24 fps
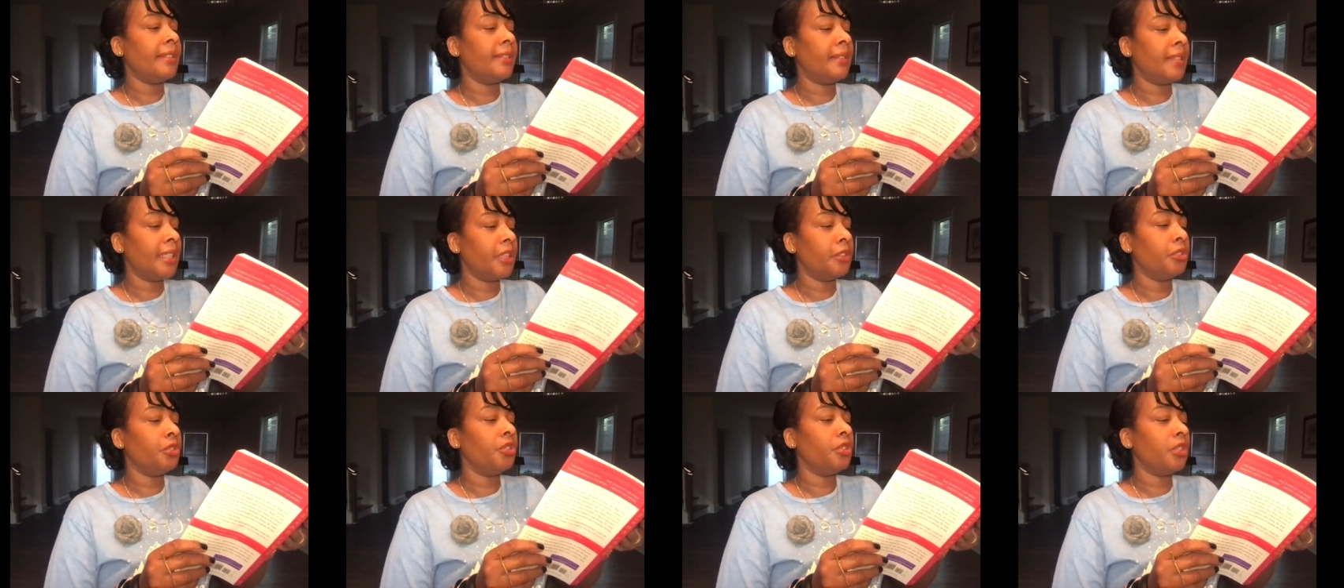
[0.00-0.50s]

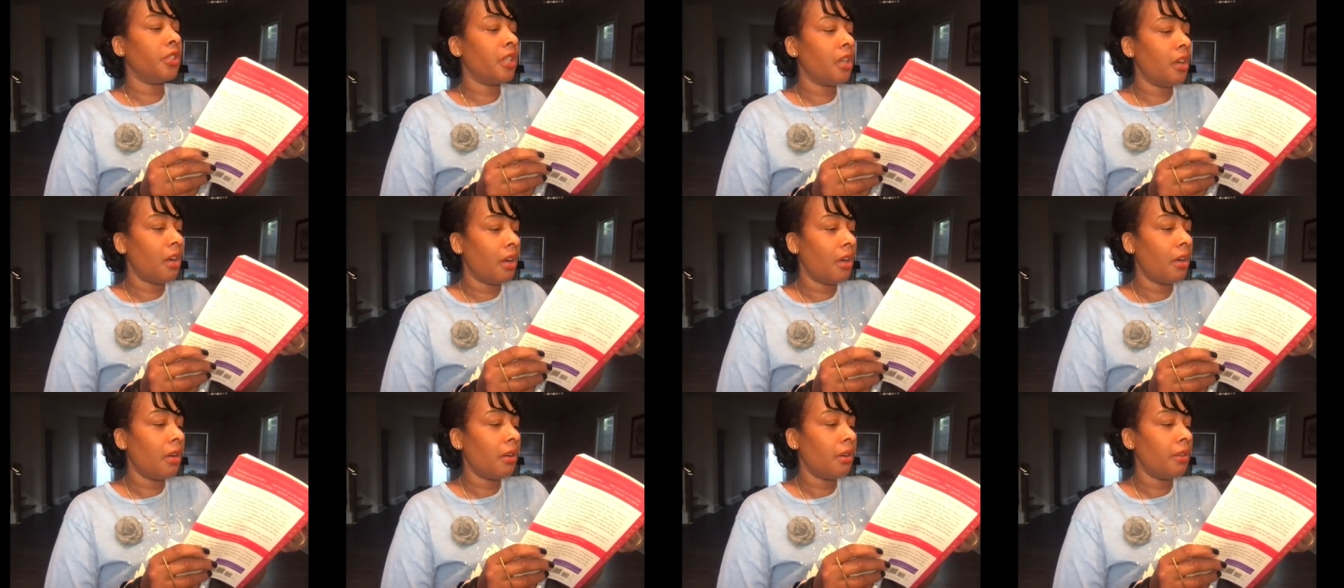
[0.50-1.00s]
steals your
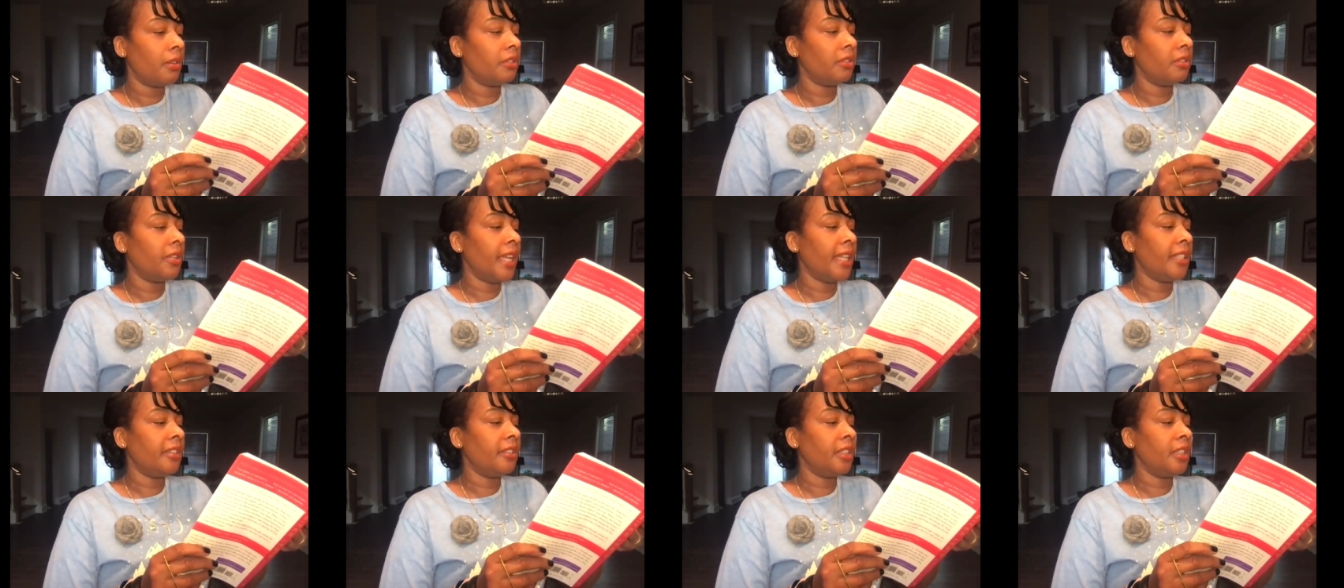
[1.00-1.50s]
car
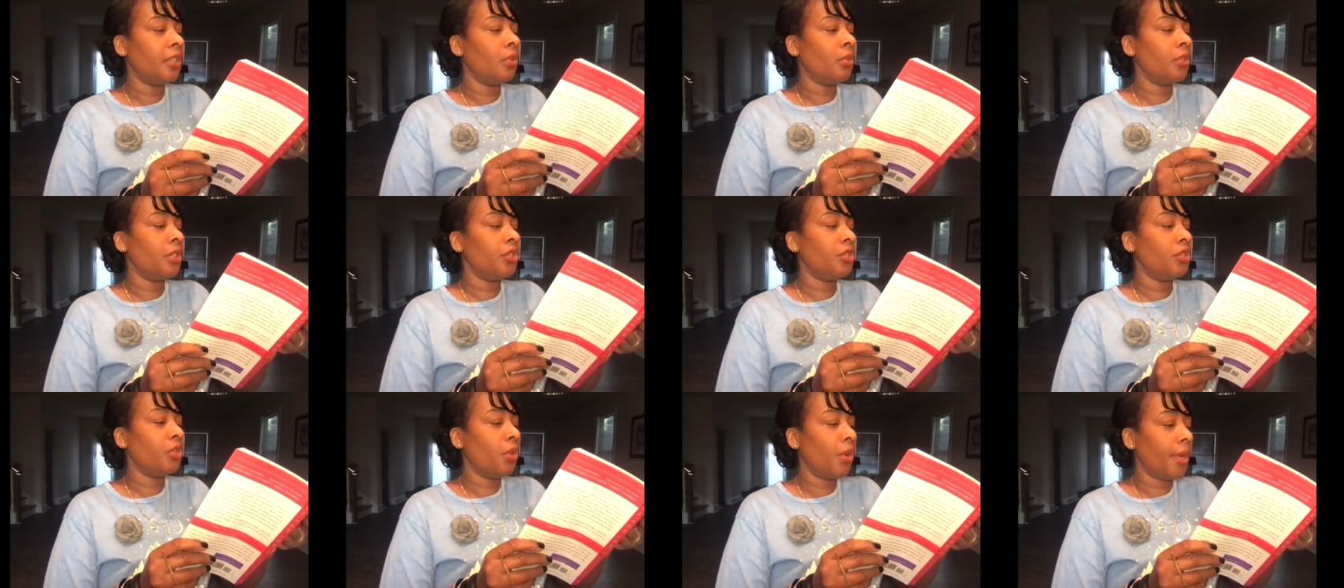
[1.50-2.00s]
takes it
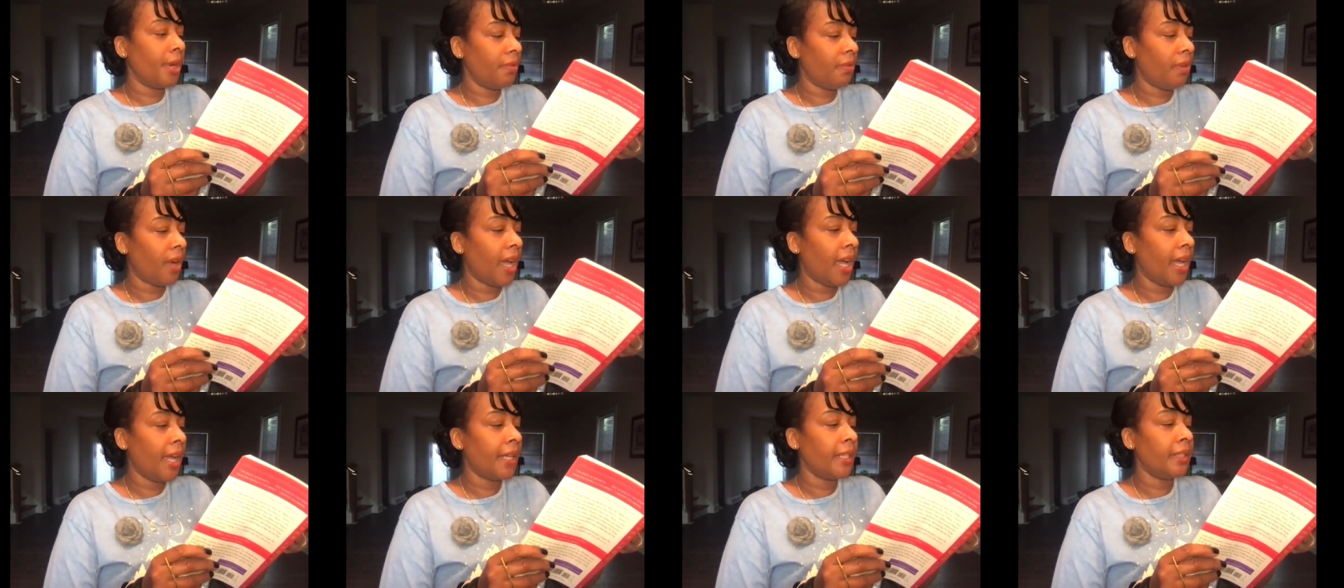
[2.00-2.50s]
on a
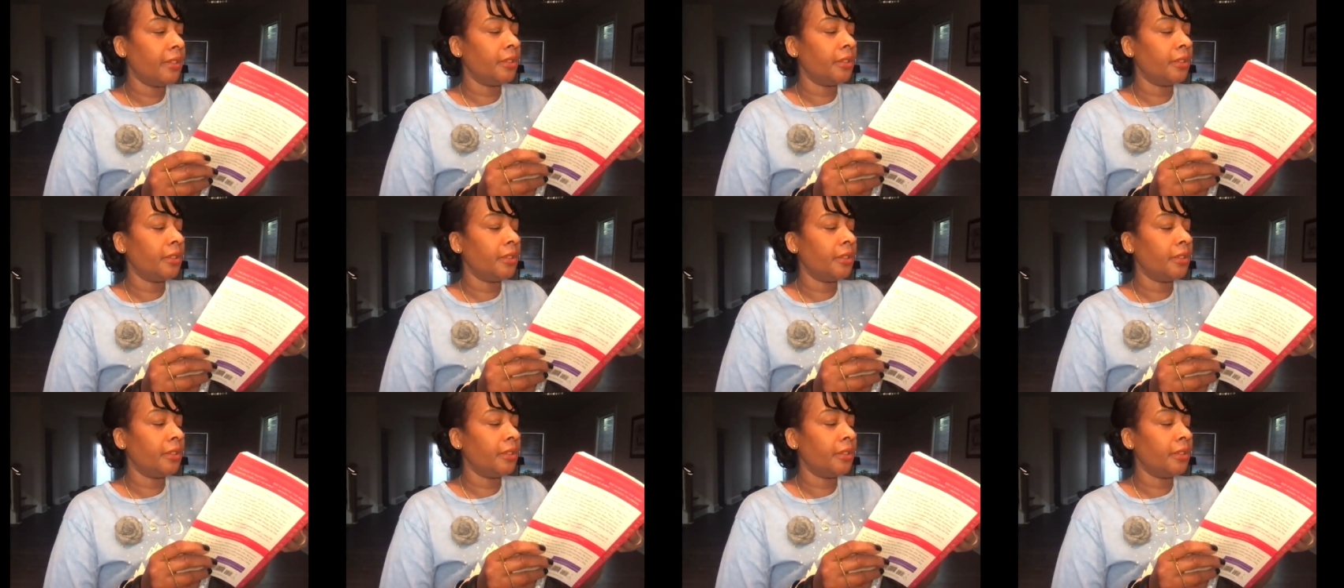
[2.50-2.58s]
joyride,